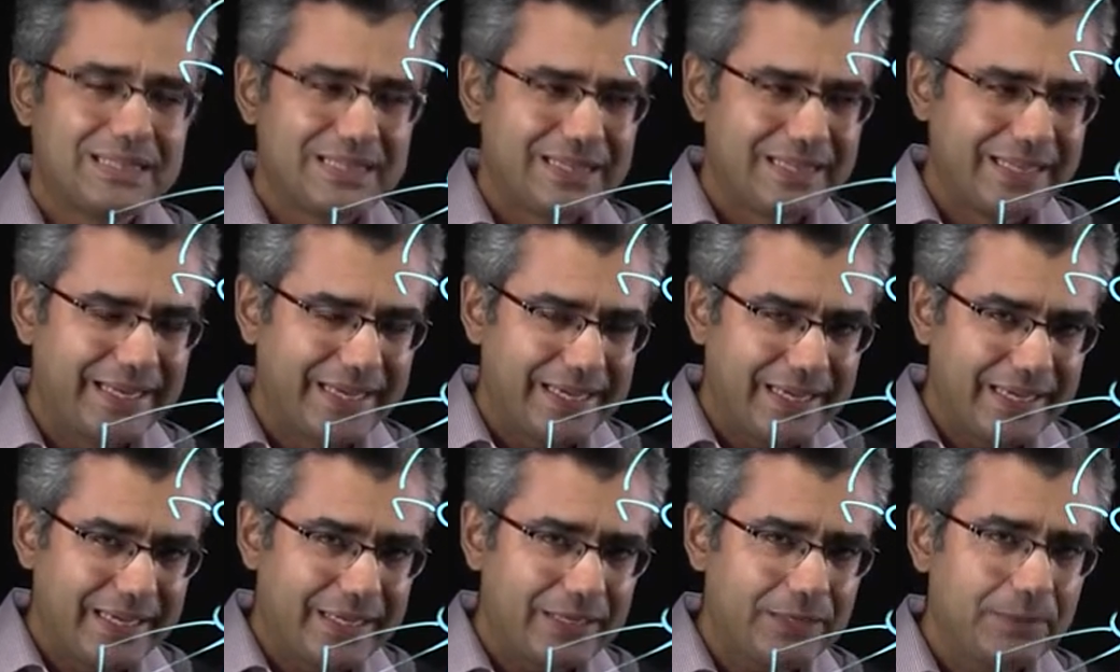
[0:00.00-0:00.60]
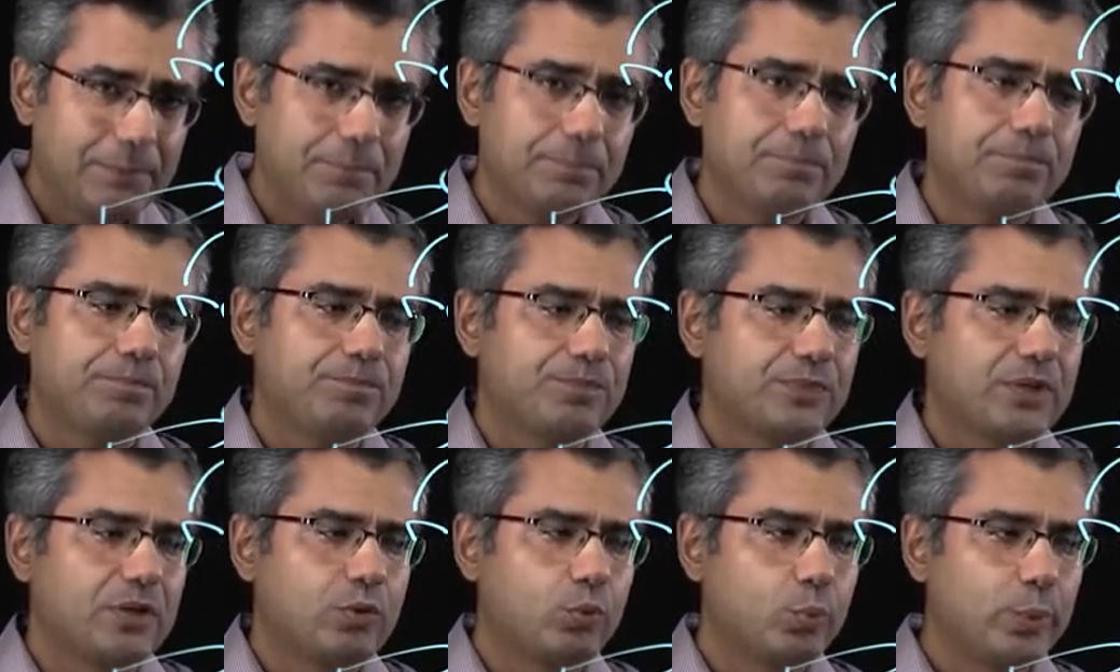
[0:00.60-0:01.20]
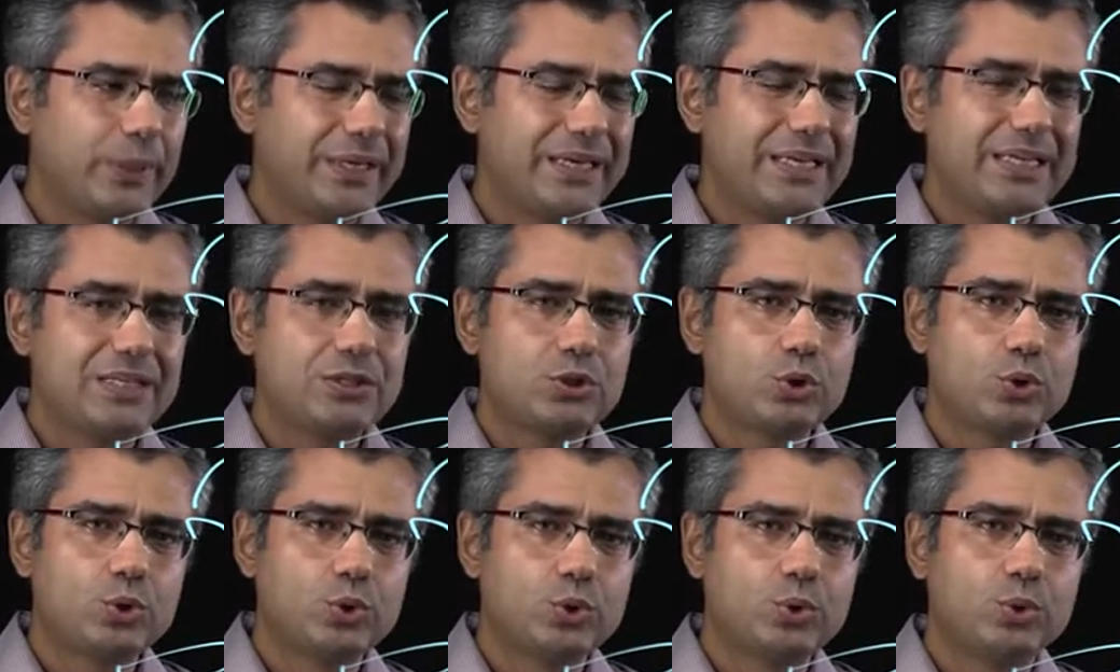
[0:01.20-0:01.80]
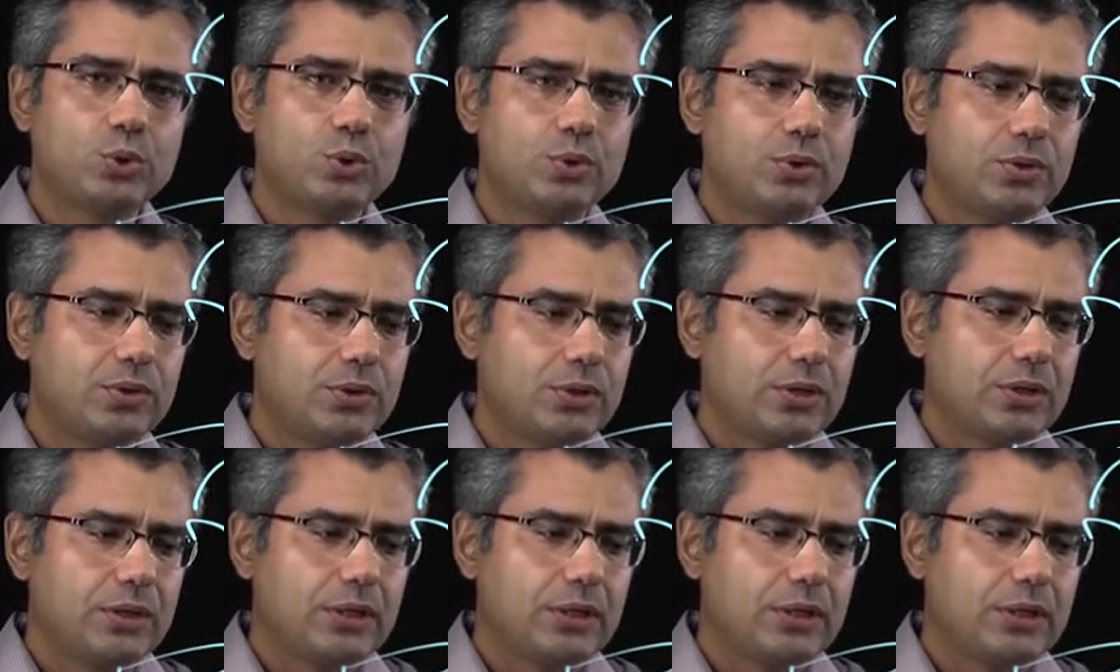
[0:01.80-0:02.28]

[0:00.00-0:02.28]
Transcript: Then we need to